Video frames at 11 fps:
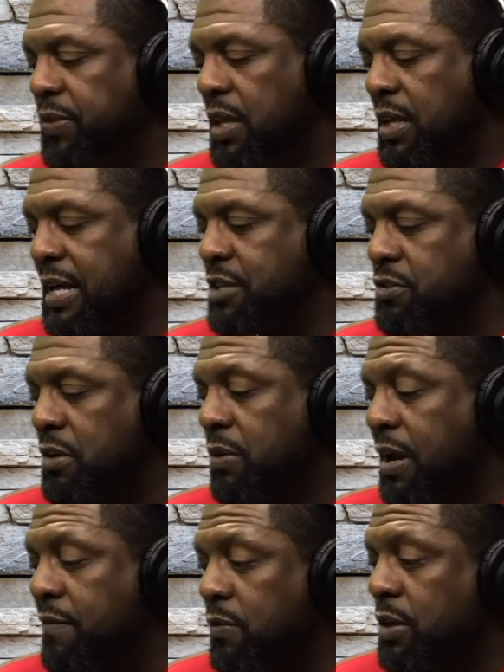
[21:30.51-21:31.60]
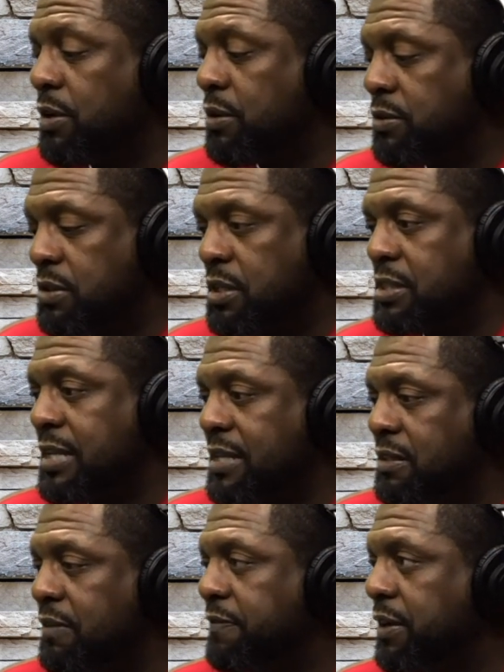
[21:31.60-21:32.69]
construct where everyone owns the
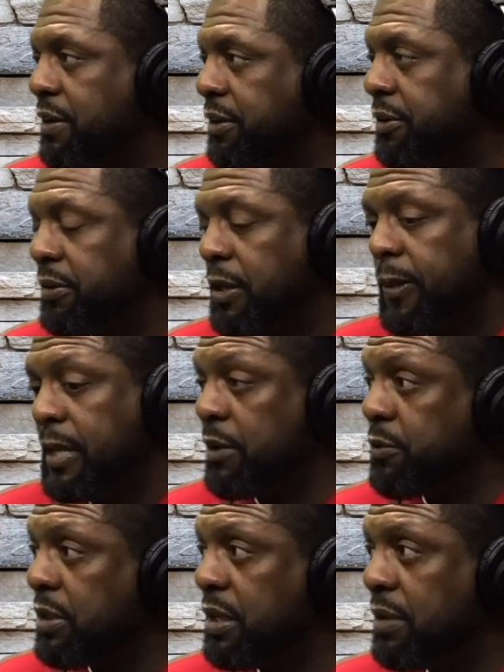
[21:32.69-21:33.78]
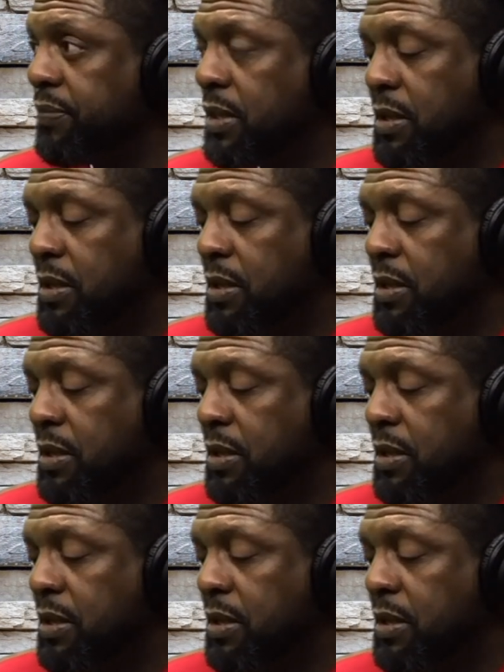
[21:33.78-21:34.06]
success and the failure equally.